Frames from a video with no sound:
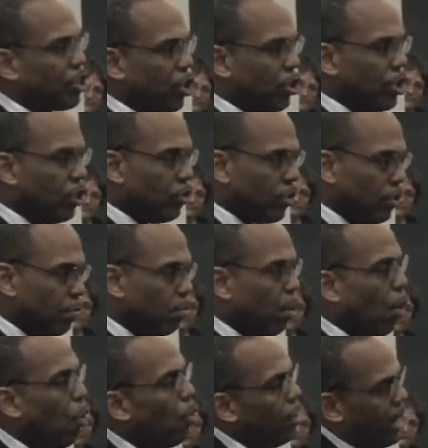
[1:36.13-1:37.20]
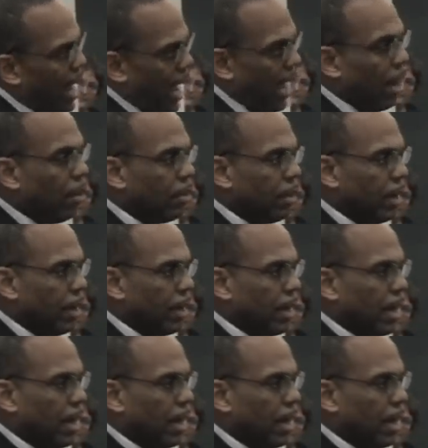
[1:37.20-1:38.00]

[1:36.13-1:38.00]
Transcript: churches was mowed down,